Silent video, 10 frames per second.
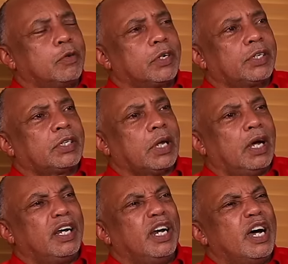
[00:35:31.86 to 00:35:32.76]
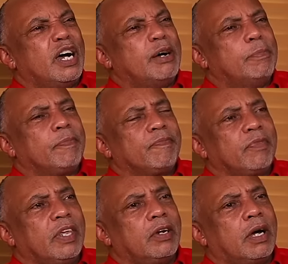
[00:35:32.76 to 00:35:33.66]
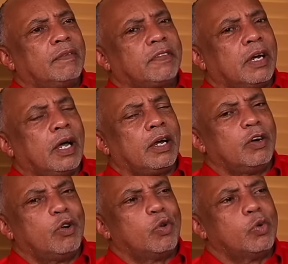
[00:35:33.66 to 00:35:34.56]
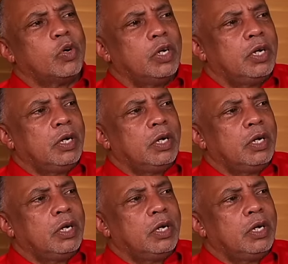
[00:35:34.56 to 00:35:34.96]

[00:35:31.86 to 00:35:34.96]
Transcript: course. Right. And, you know, after that, no,